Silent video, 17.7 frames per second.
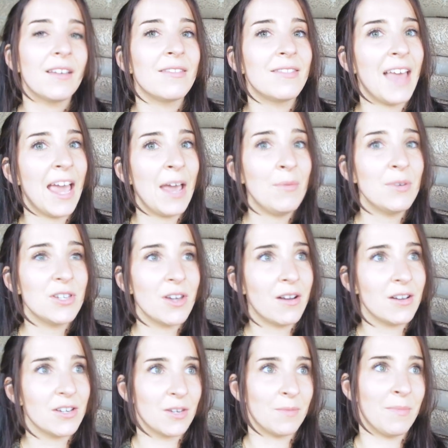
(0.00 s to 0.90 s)
they were
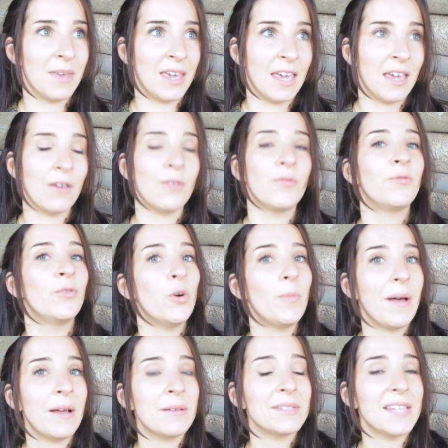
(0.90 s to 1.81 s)
charging me
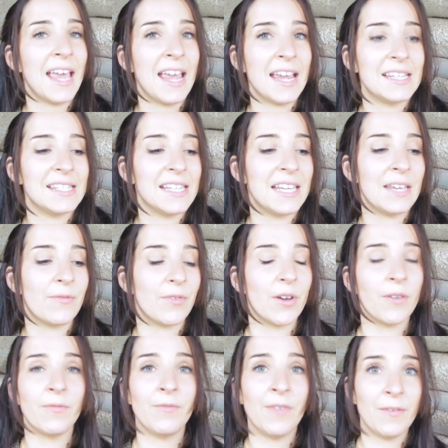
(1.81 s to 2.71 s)
£4.80 for
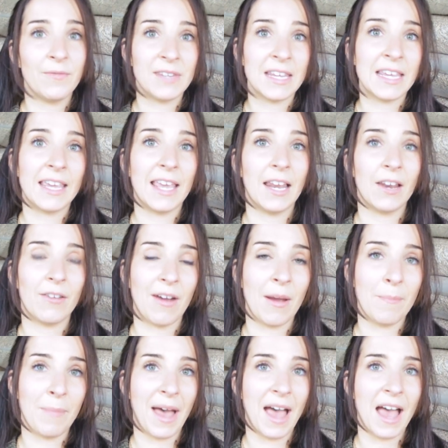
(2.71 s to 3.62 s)
a 15
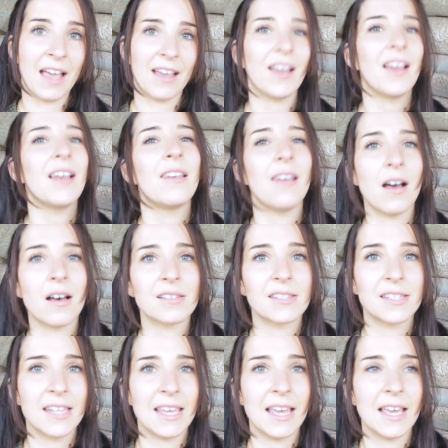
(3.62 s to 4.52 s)
kilogram bag
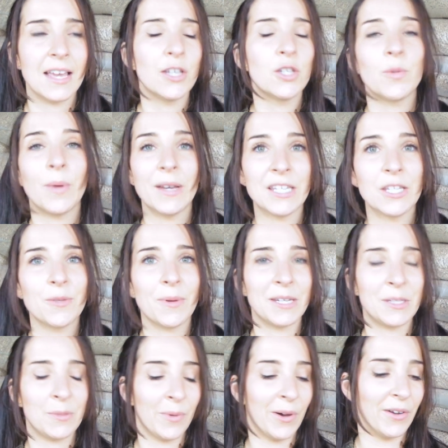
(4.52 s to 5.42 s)
last year,
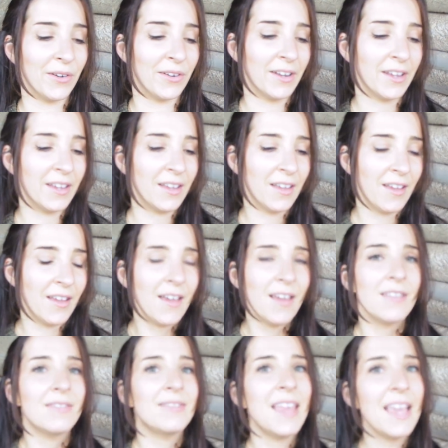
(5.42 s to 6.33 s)
2021.
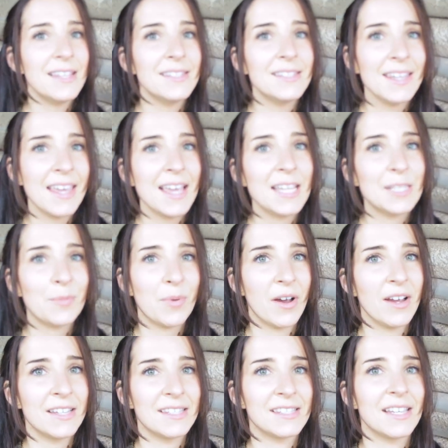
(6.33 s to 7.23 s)
This year's
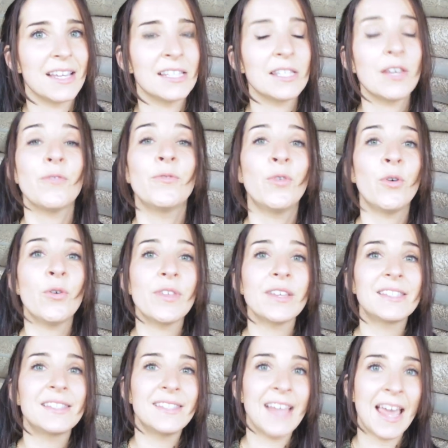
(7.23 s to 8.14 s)
prices for the
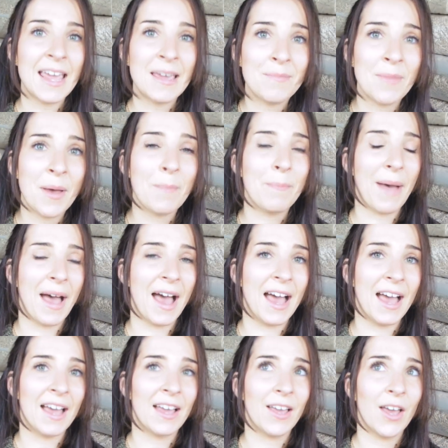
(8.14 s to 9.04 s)
same
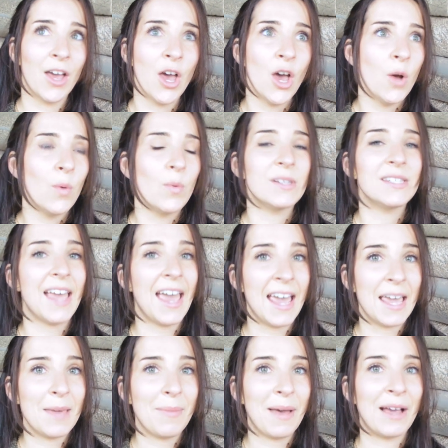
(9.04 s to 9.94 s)
bag was
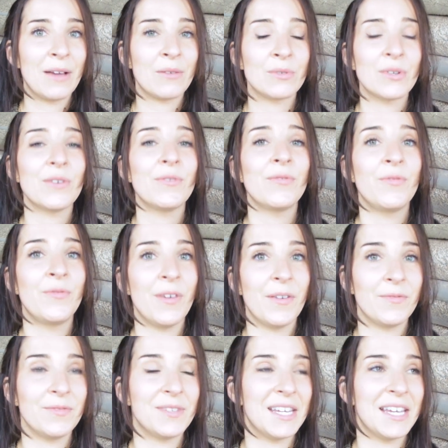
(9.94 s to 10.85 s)

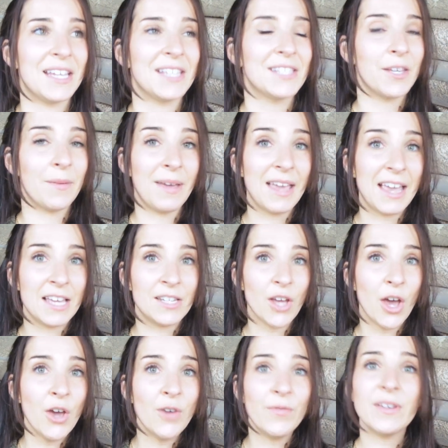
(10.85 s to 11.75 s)
£8.50, so it had
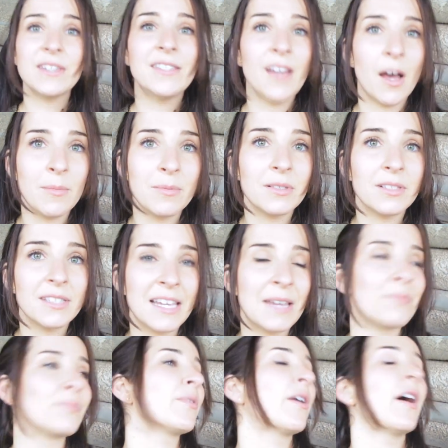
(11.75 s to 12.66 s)
over doubled
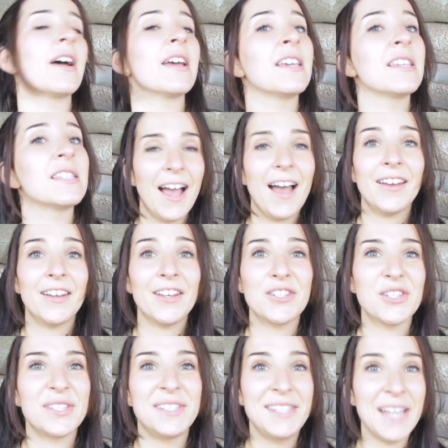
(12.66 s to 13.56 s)
in price, and I
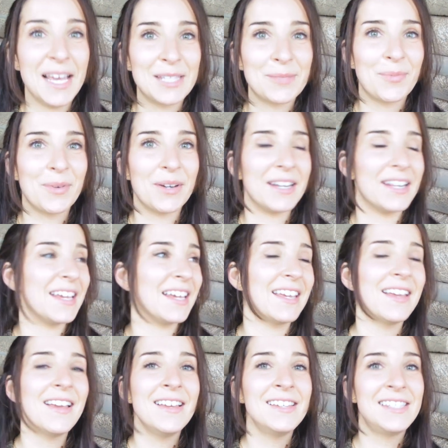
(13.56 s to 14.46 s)
just
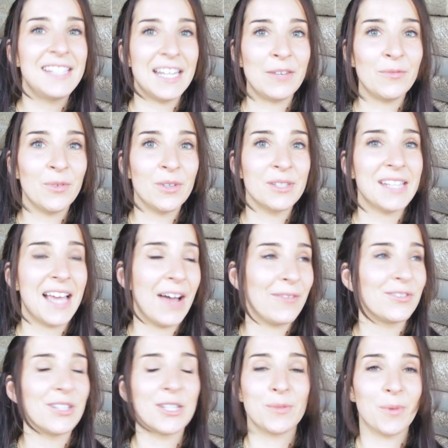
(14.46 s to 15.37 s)
desperately didn't want to
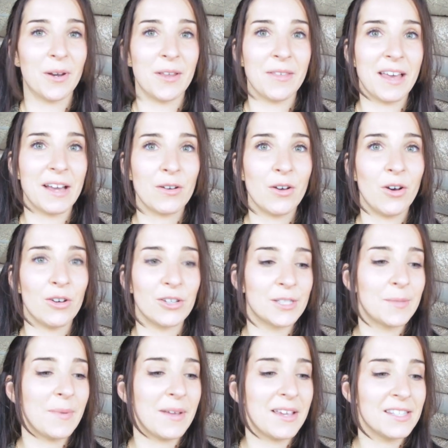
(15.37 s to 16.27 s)
have to swallow that
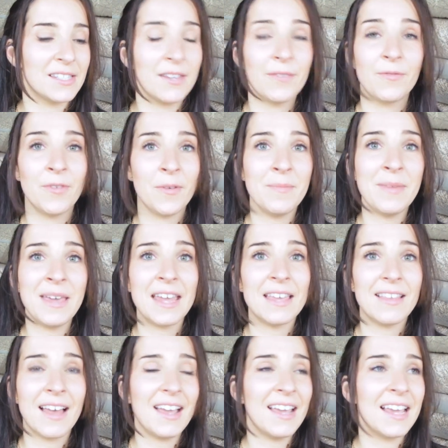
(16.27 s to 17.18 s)
cost because for me
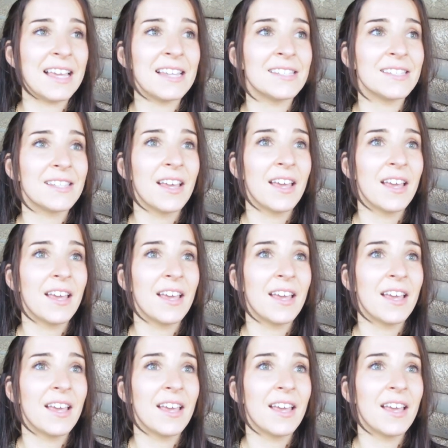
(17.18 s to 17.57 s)
that is